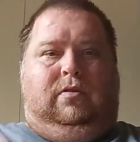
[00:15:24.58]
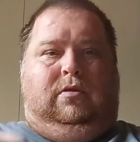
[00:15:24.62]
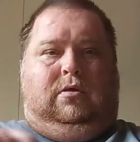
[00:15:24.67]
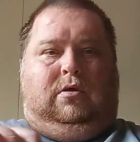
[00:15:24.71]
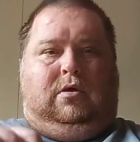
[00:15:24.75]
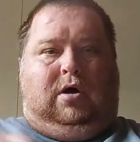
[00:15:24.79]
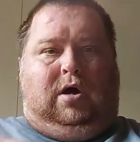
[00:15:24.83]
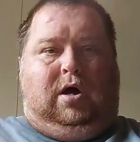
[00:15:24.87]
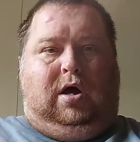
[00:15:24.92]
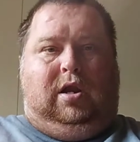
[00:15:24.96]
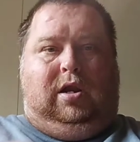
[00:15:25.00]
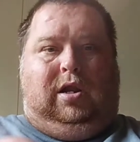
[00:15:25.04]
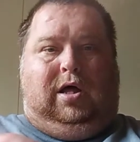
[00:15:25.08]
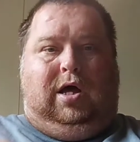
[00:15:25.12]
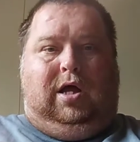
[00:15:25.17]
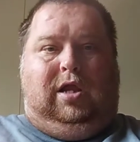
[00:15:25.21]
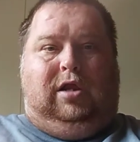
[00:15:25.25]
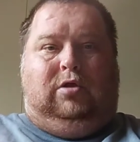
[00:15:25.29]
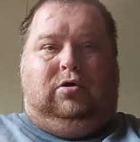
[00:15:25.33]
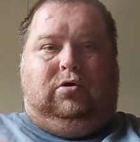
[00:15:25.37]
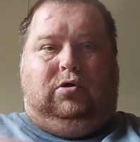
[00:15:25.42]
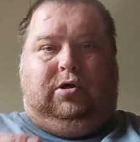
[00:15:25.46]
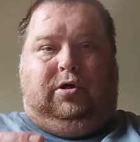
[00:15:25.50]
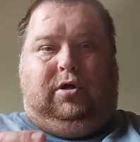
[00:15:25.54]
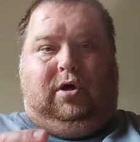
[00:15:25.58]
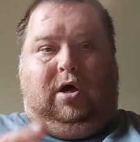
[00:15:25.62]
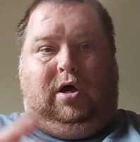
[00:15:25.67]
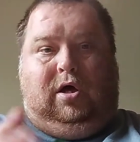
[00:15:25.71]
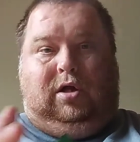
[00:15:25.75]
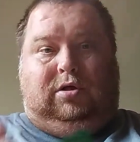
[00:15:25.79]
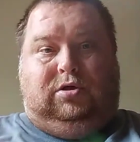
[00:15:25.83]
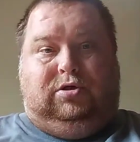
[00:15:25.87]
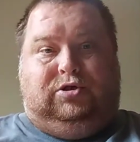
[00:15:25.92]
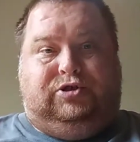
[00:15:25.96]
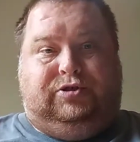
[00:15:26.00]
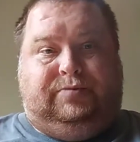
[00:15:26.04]
All I look at
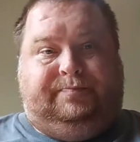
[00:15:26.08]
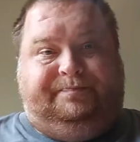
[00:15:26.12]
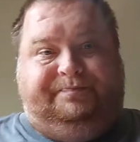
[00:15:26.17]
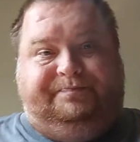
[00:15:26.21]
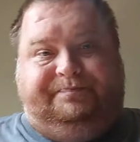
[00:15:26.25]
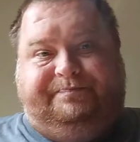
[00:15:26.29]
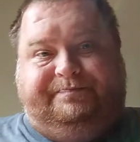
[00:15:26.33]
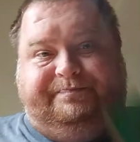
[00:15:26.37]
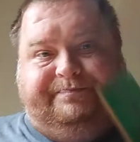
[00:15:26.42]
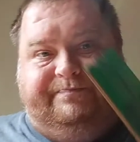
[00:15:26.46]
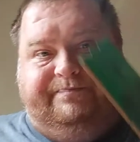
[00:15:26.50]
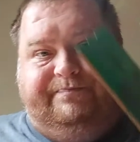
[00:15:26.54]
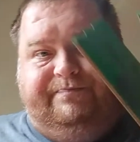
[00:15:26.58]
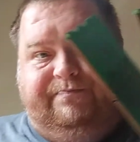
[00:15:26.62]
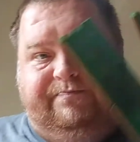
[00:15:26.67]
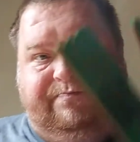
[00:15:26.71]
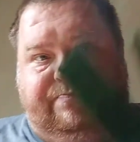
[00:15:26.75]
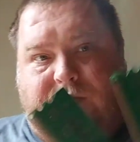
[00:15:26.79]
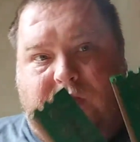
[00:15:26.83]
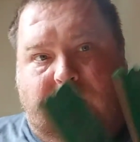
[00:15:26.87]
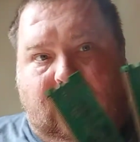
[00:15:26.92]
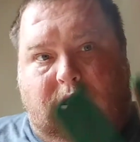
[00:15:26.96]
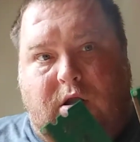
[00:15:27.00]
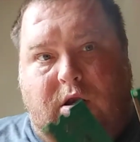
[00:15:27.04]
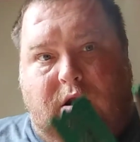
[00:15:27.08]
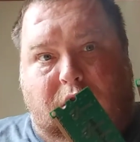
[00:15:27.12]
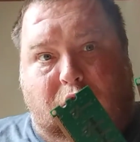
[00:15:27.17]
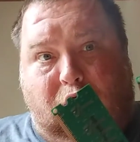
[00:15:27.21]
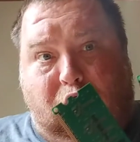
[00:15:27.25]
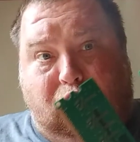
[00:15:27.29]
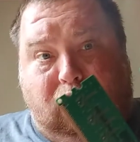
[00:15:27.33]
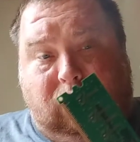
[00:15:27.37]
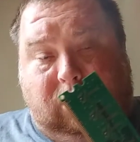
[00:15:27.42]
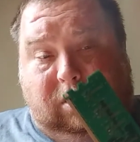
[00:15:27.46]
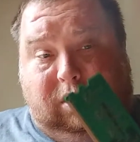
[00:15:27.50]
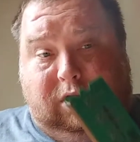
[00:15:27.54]
is
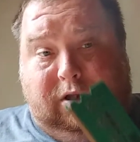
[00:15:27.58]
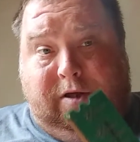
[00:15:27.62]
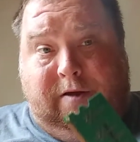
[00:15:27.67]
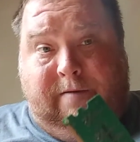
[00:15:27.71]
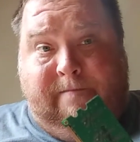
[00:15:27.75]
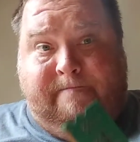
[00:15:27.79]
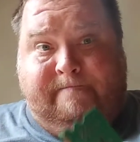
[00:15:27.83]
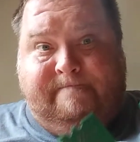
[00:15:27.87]
locally,